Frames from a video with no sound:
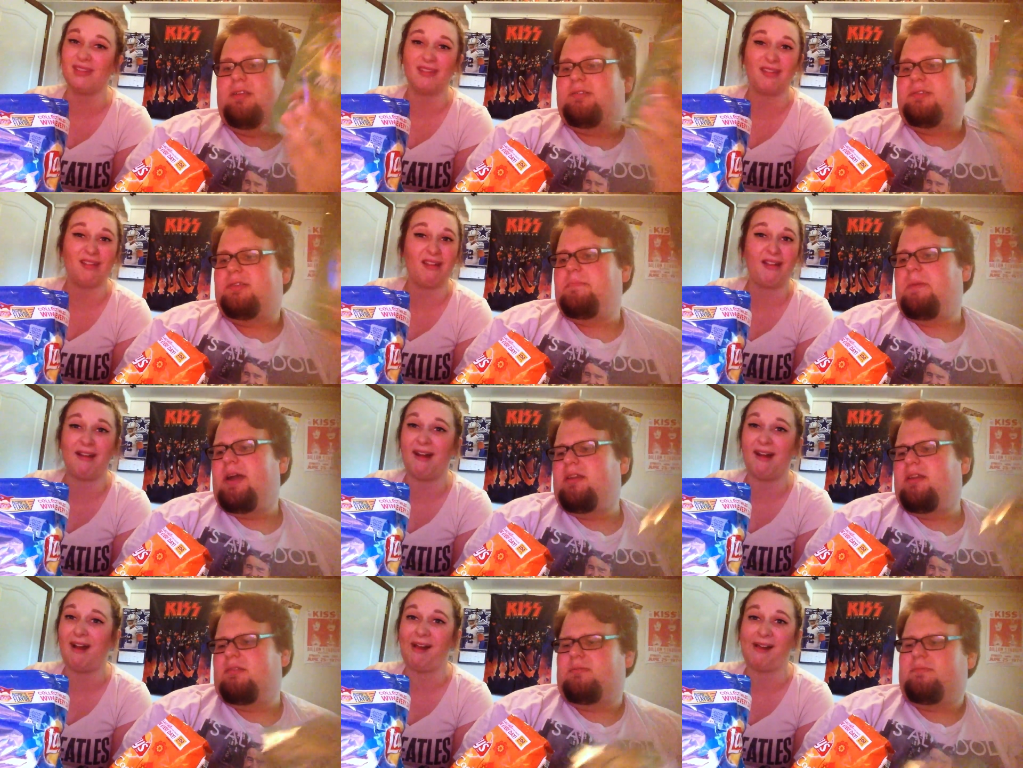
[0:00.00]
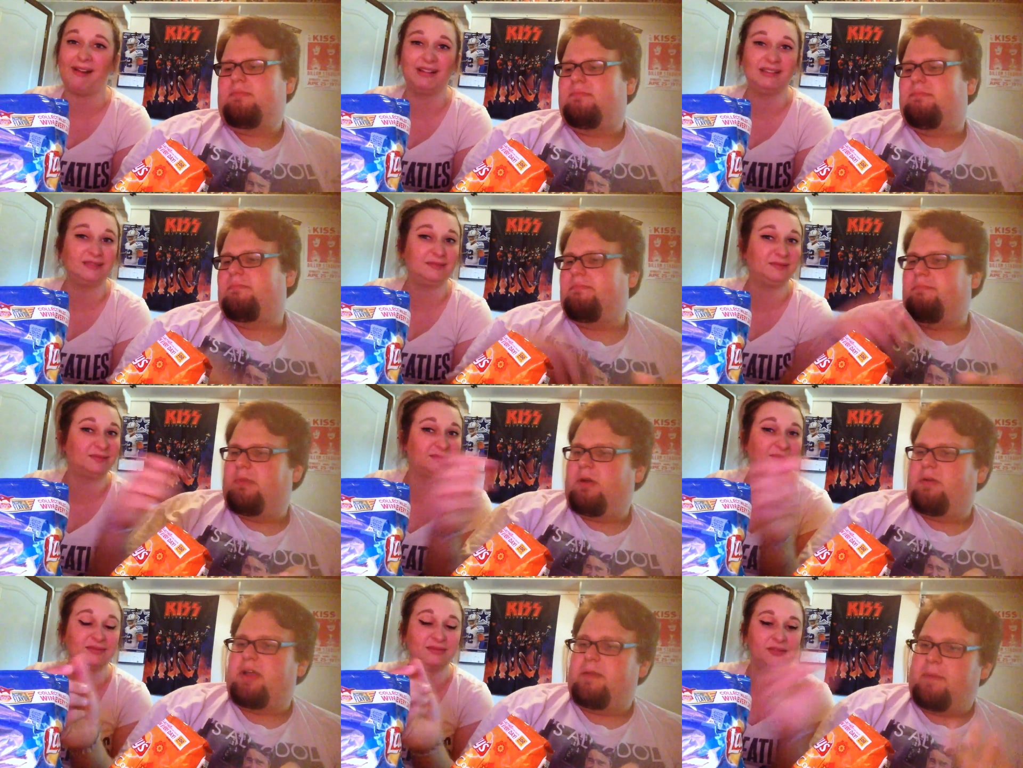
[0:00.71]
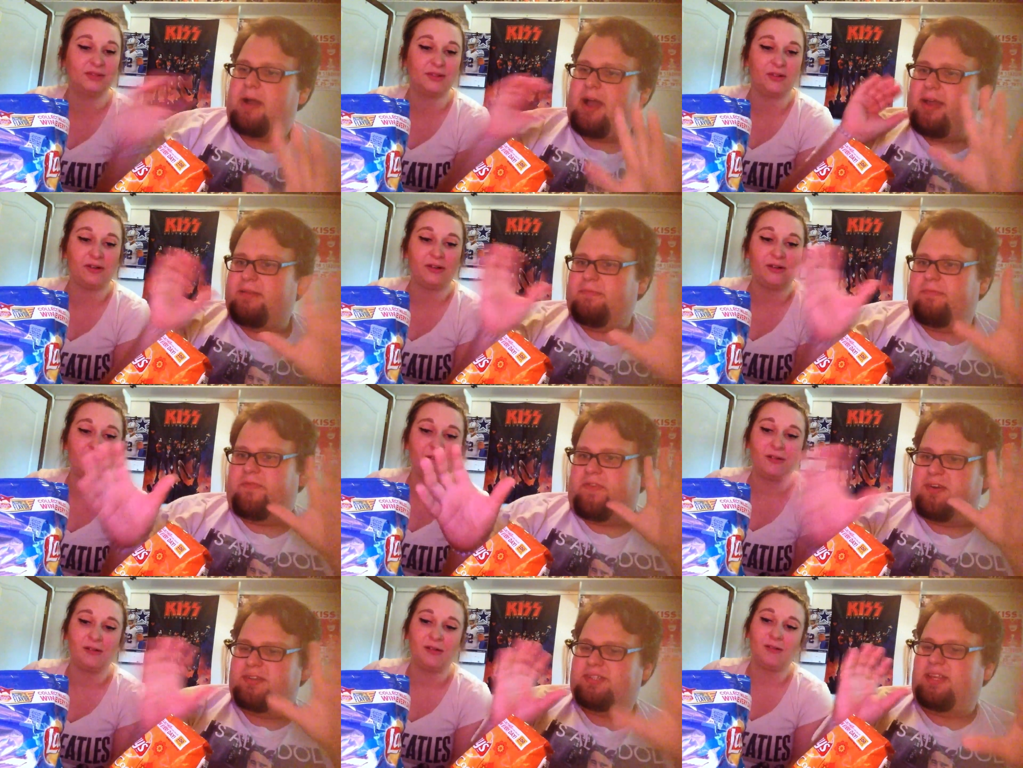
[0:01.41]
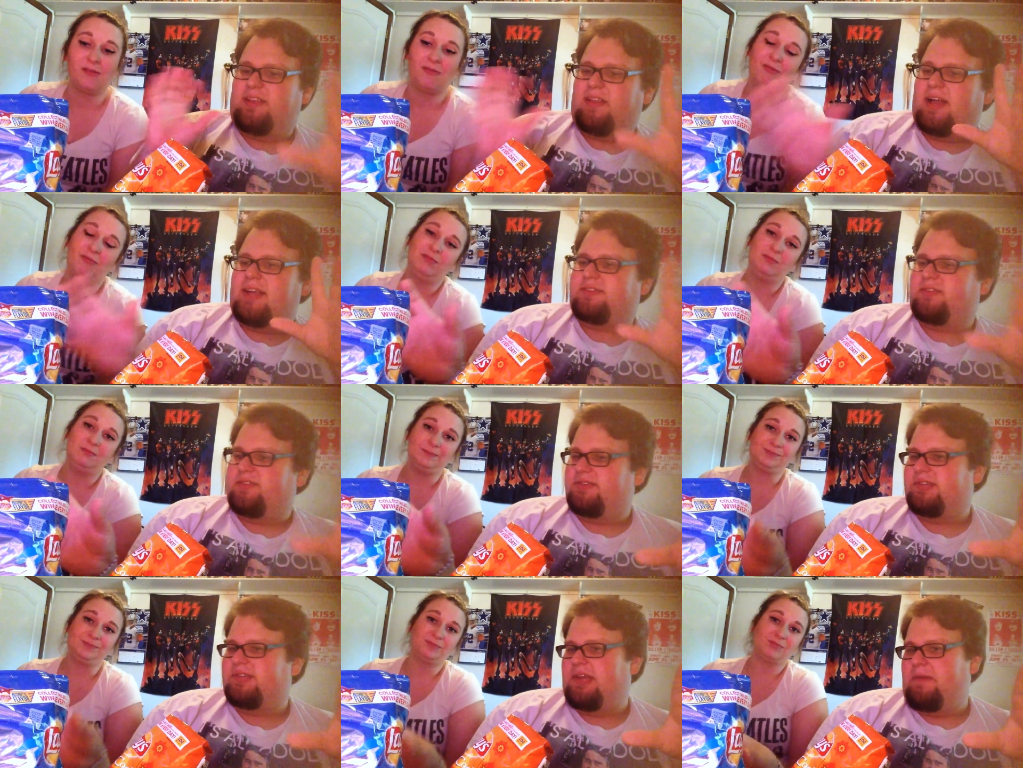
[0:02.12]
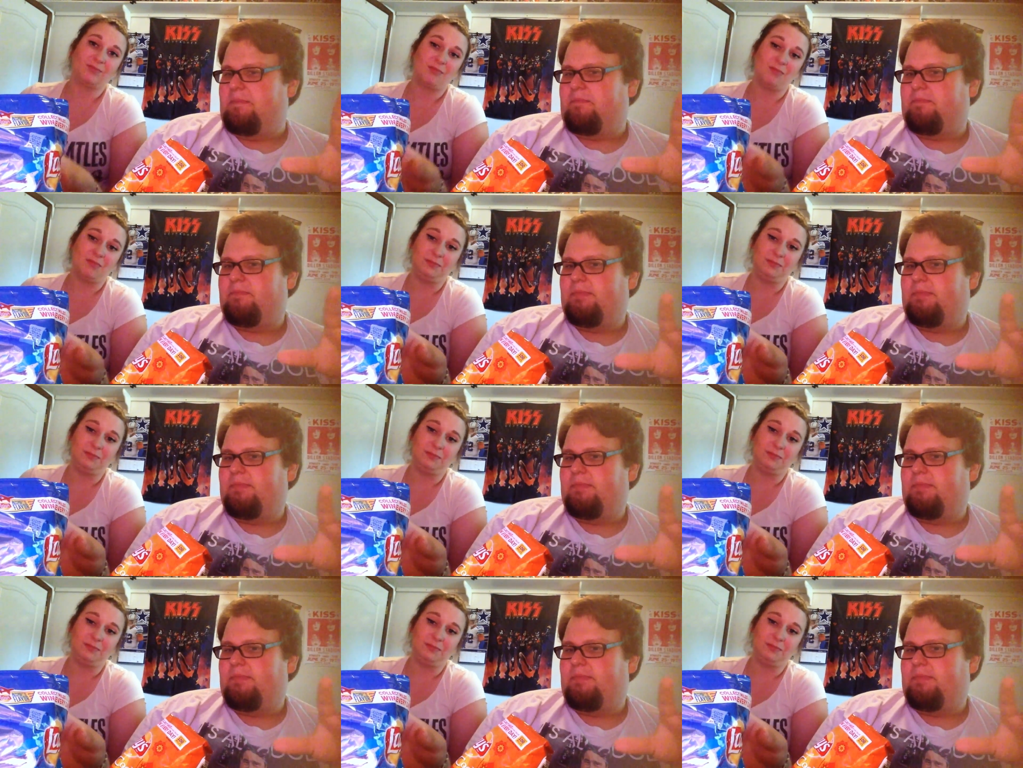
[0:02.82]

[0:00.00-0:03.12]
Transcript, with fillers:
Speaker 1: See, mine are okay. My first and last are the same.